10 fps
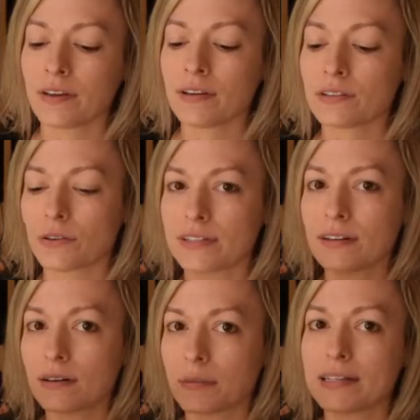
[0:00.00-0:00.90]
So I
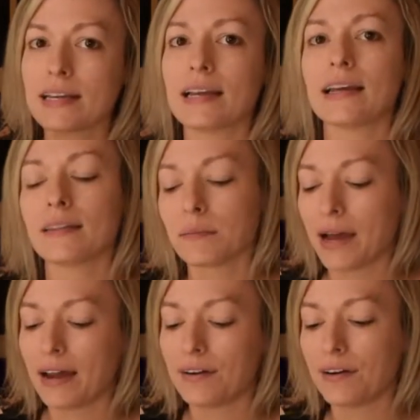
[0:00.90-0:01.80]
started by taking the
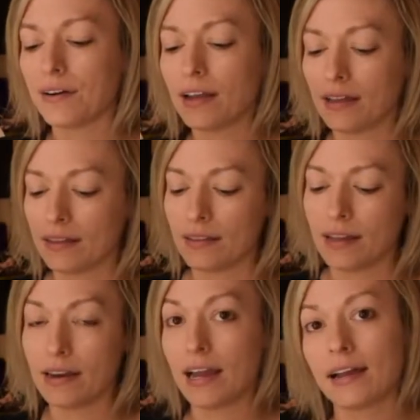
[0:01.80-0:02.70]
pattern and
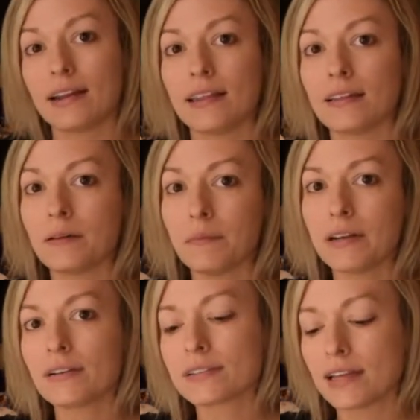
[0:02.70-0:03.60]
then adding the
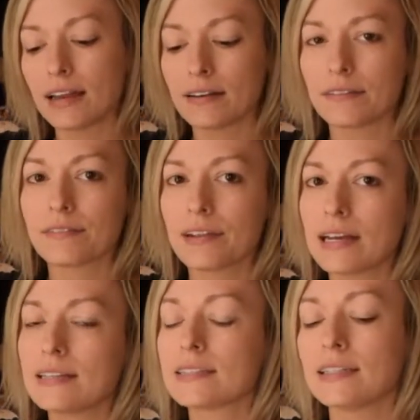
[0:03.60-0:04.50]
middle set of
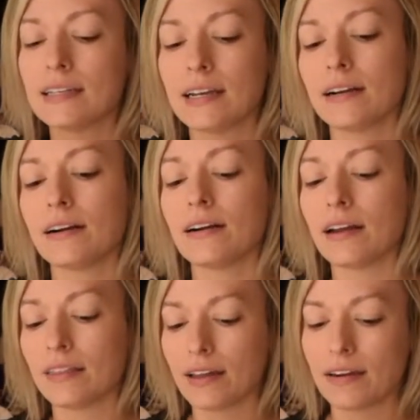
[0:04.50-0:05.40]
legs in here,
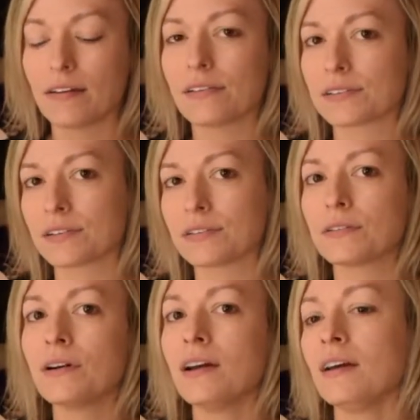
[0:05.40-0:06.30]
and then
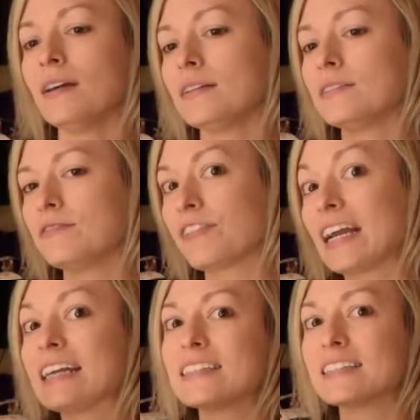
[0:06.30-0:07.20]
also
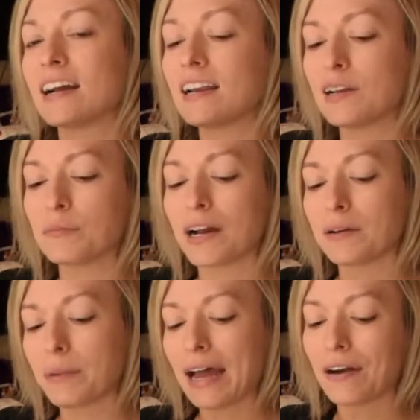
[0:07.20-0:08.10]
Frankensteining my
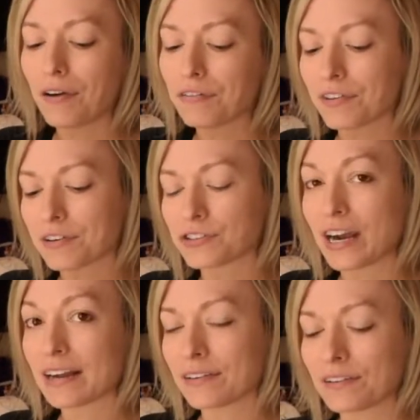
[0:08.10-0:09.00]
pattern for
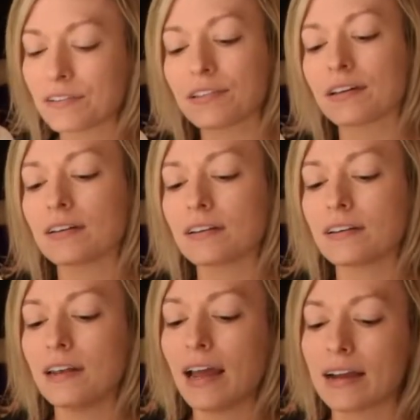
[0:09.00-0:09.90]
Drago, the
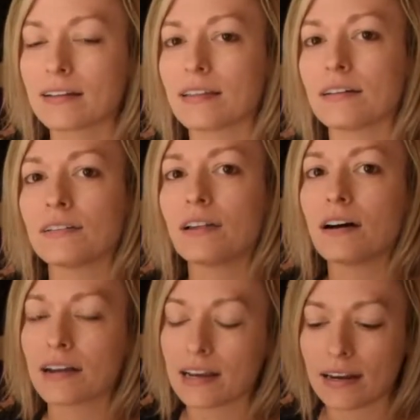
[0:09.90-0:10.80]
neck, the
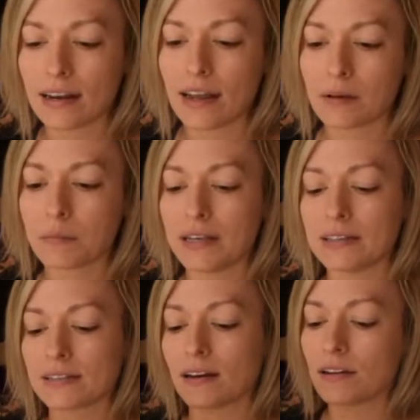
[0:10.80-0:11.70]
elongated neck
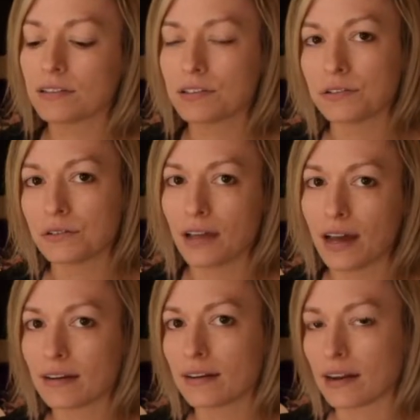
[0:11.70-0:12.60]
piece onto
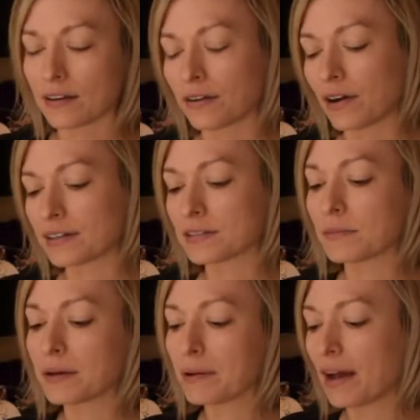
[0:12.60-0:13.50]
that Neko
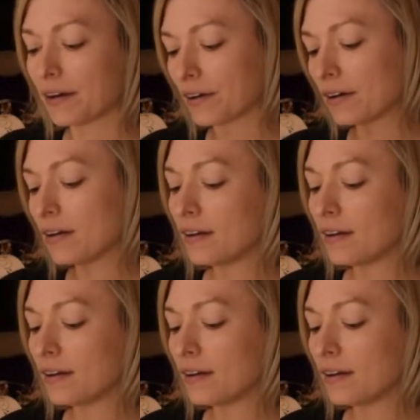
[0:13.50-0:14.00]
Atsume pattern,